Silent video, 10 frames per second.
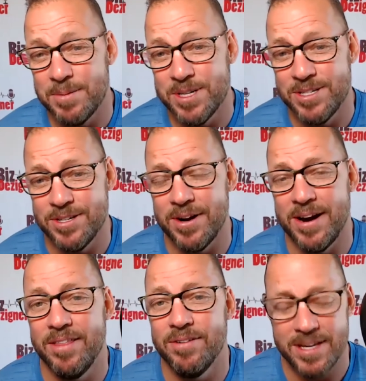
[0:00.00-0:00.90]
options
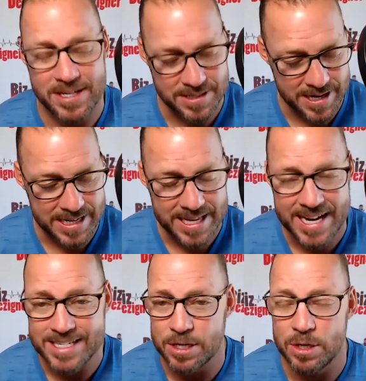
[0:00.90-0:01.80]
or other things like
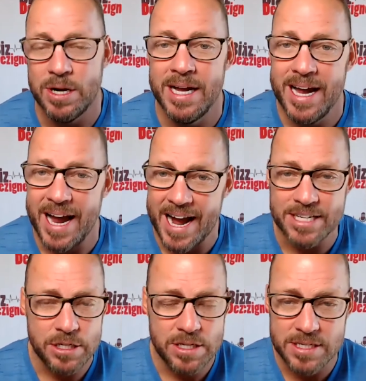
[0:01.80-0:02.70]
that. So
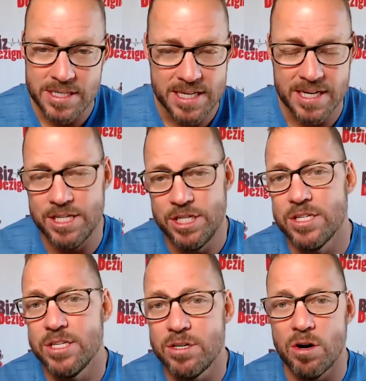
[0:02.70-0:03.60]
as you can see, it
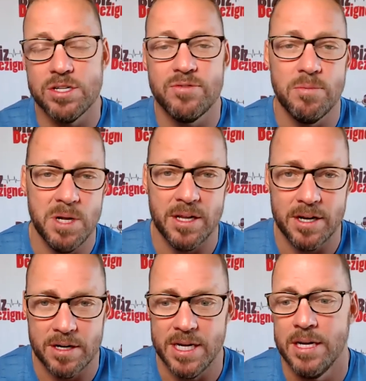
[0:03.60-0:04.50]
just starts from
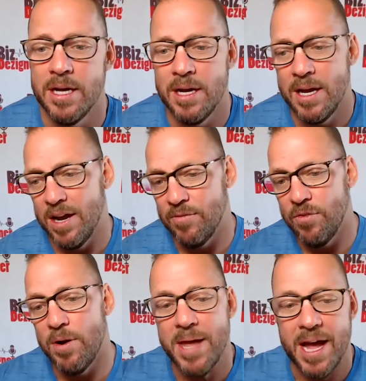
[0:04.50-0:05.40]
clarity. And
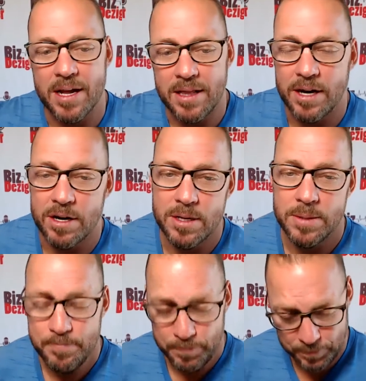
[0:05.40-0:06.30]
from that
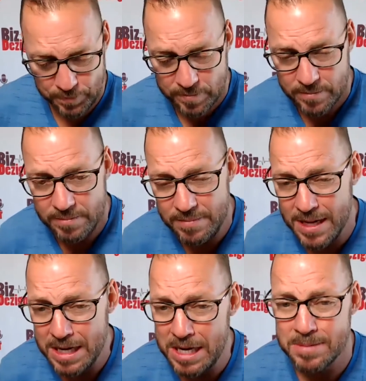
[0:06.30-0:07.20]
clarity
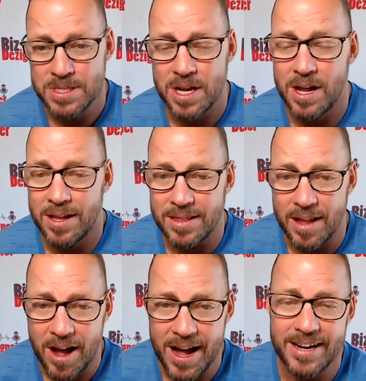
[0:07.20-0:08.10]
comes a
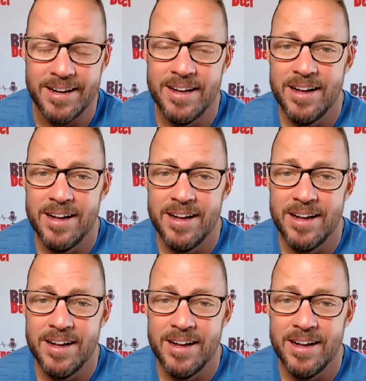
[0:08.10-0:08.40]
lot